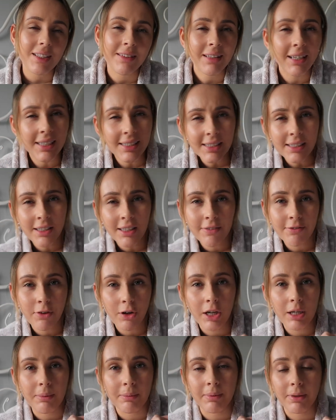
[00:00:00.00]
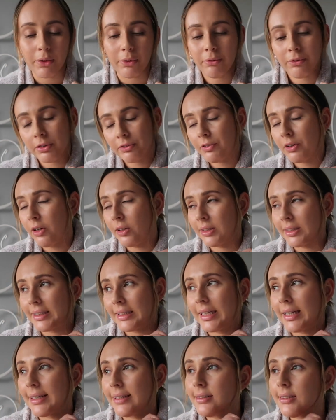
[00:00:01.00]
that is the kind of vibe I'm going for
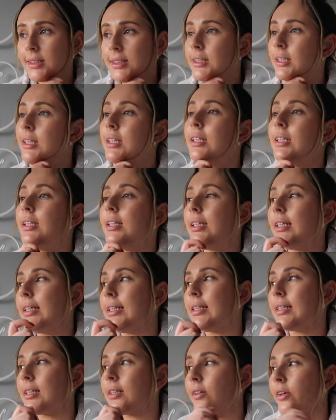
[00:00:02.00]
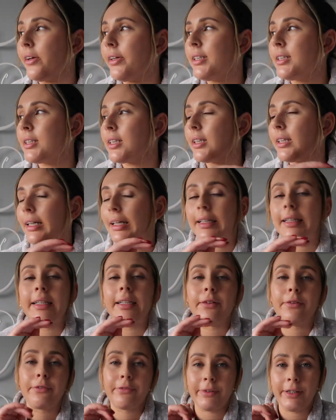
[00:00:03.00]
holiday nails, is a nice
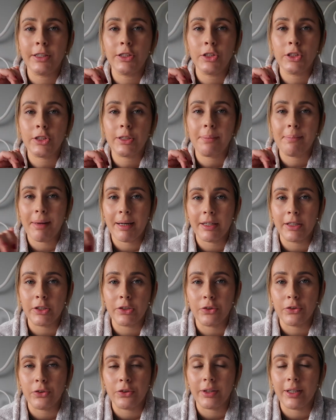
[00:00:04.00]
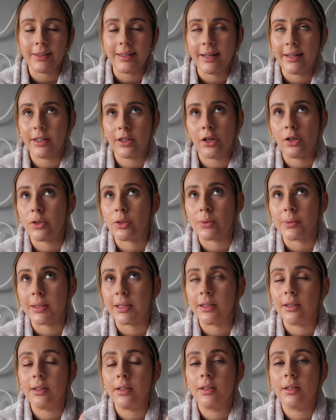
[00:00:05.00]
clean French manicure, and then it goes
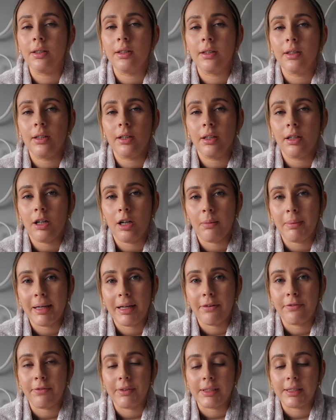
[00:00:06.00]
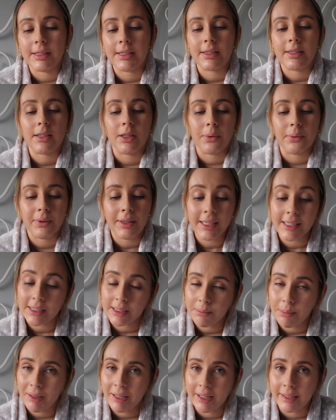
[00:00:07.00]
with all my outfits. So that's
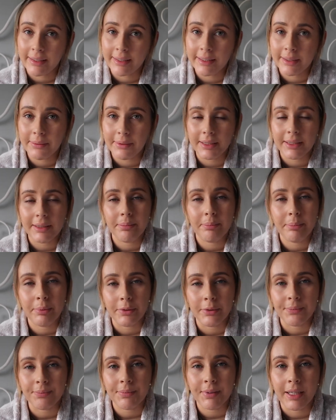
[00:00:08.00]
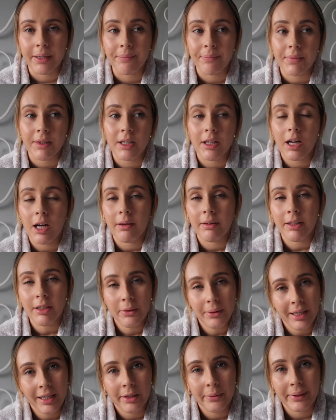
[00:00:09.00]
the plan anyway. But yeah, I'm gonna
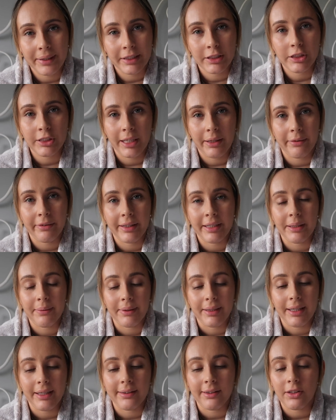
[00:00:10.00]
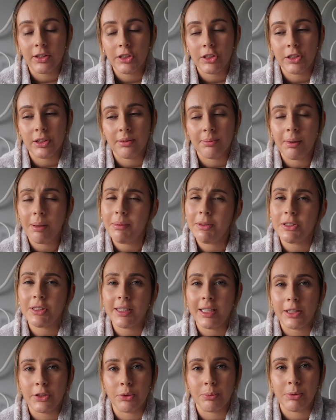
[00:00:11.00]
go get a quick shower anyway, and I shall probably just
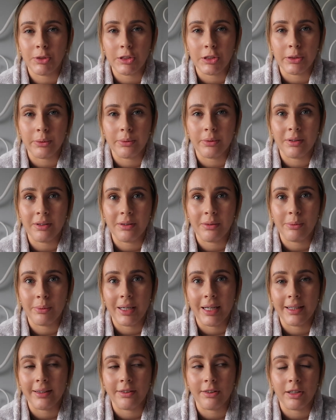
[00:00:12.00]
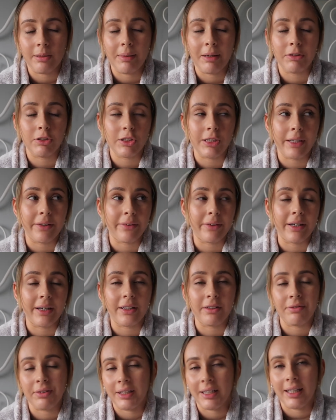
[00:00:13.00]
catch up with you when I'm out of the shower
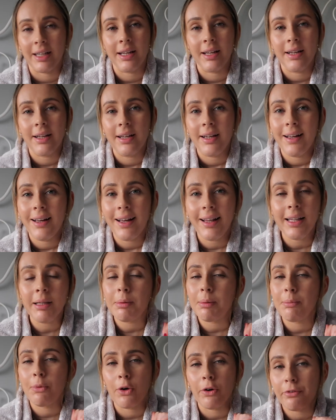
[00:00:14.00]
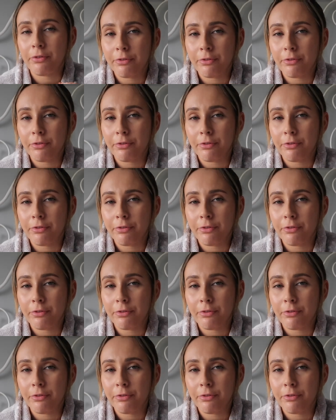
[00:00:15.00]
and I feel a little bit more